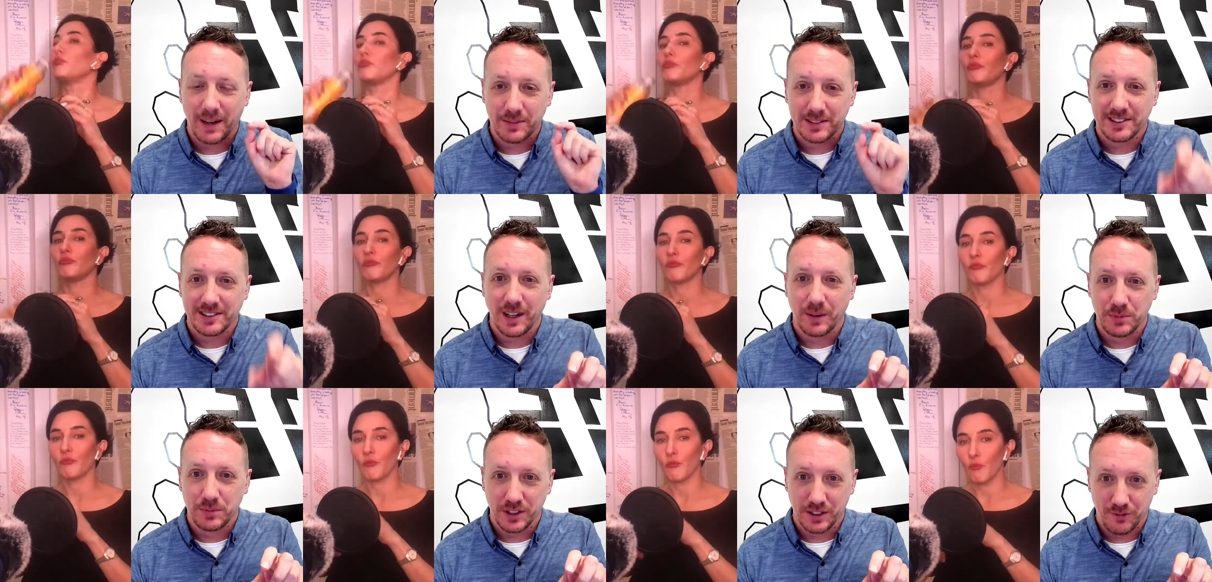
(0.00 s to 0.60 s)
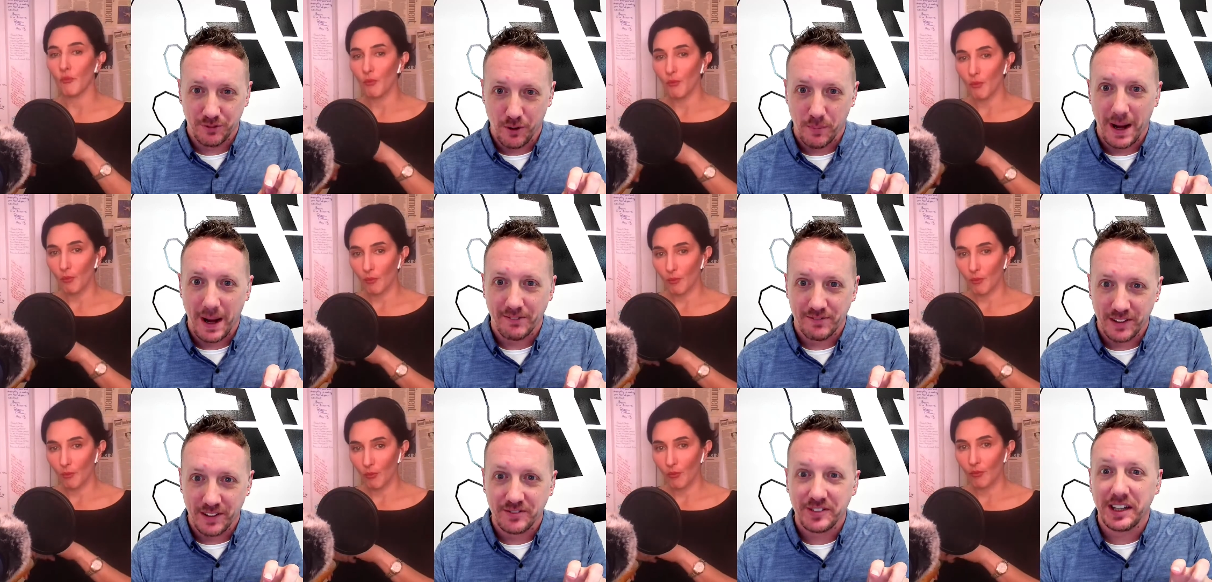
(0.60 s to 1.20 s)
Speaker 1: subject for about
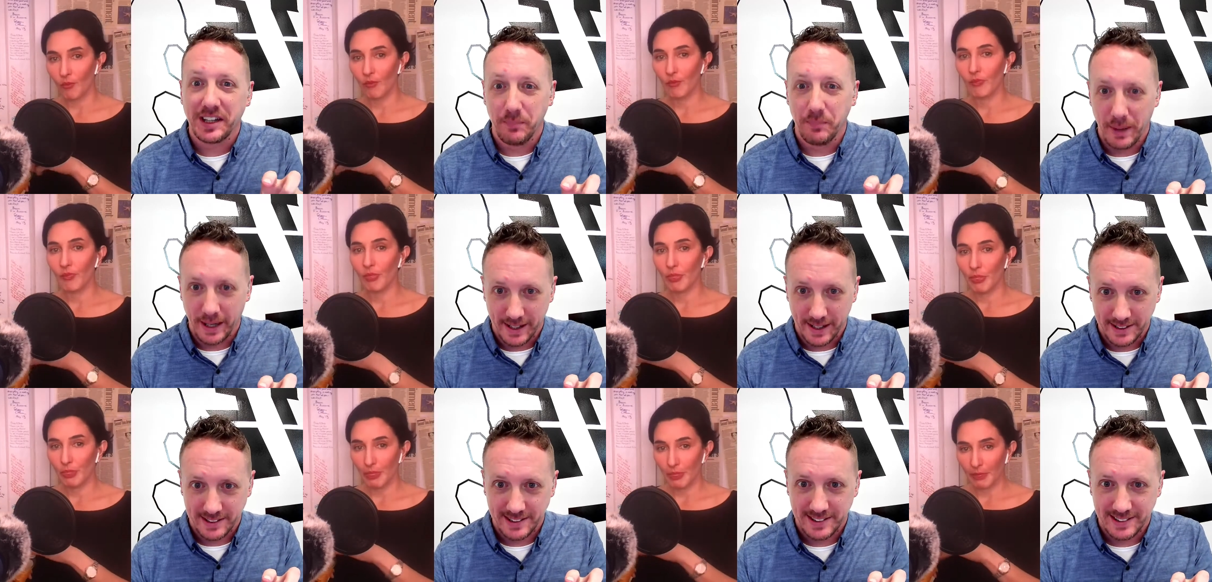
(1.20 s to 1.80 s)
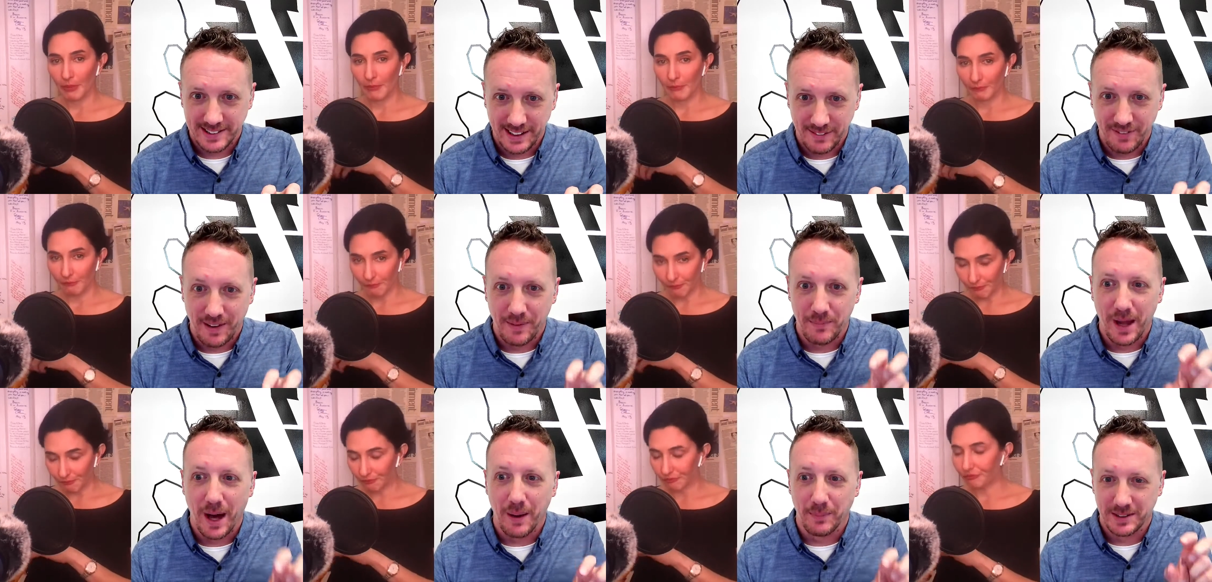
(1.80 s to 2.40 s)
15 minutes, if I'm
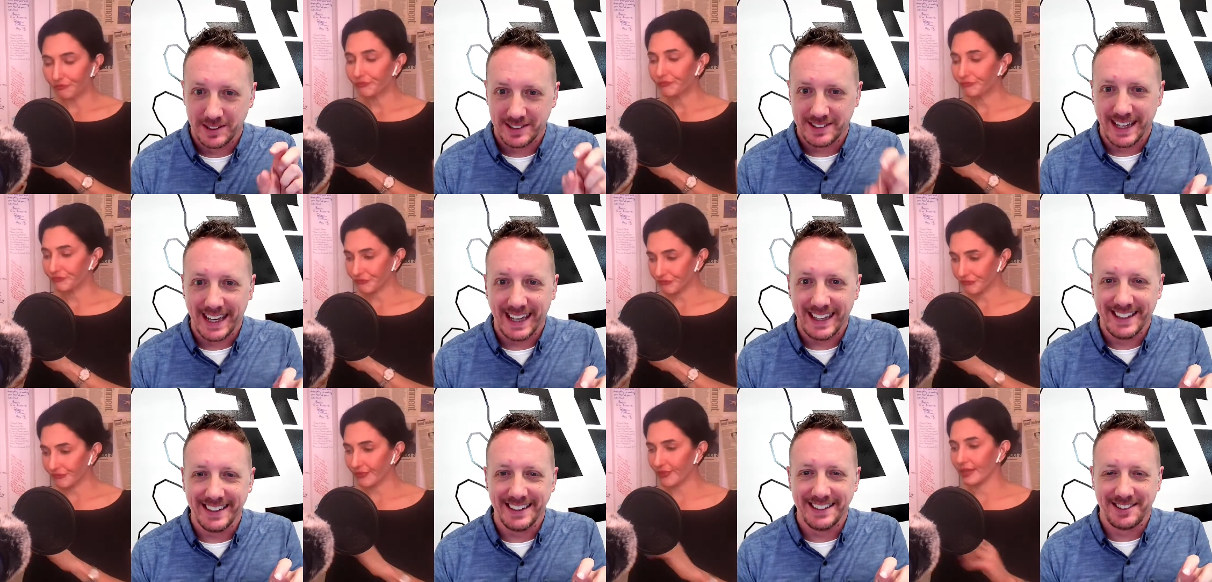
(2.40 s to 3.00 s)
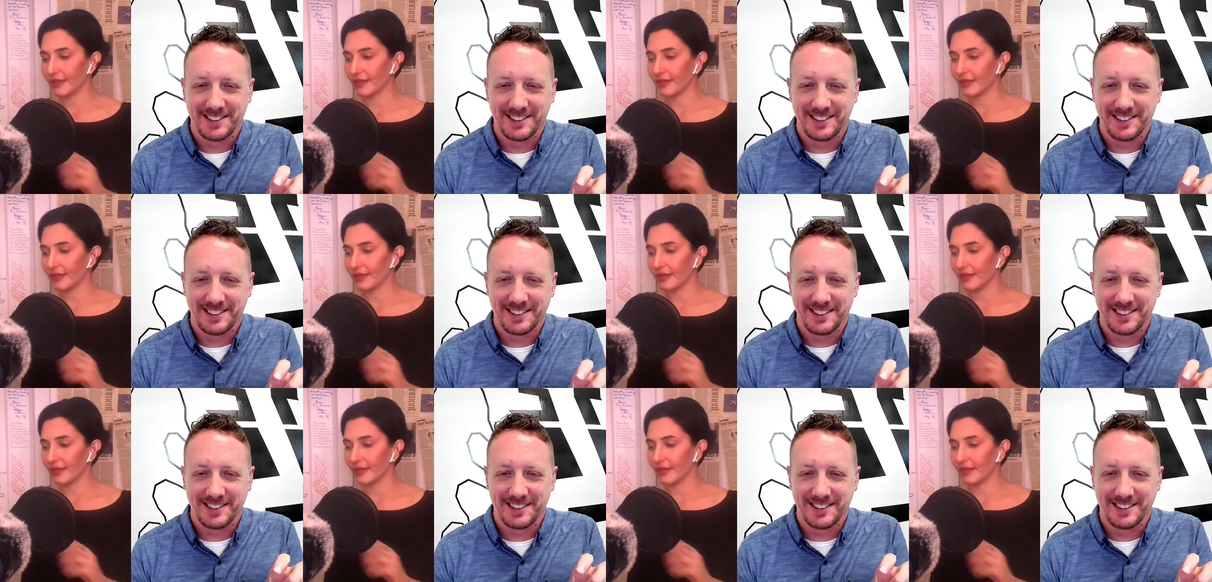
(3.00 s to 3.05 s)
not mistaken.